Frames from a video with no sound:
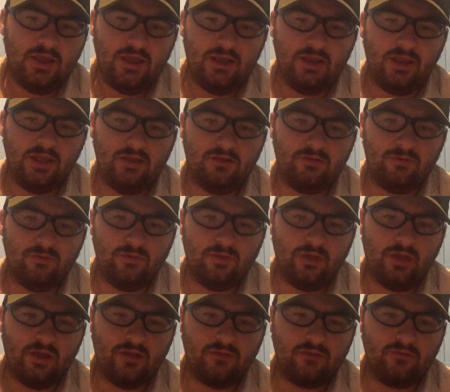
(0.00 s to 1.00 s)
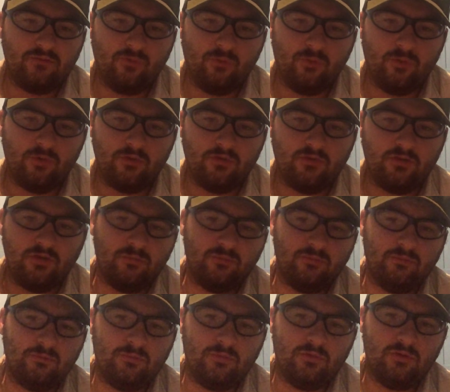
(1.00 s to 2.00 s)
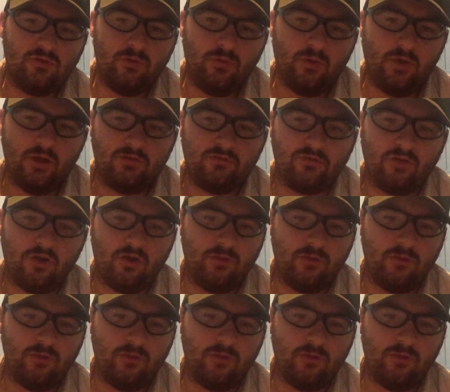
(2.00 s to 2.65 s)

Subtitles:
In late 2004, some U.S.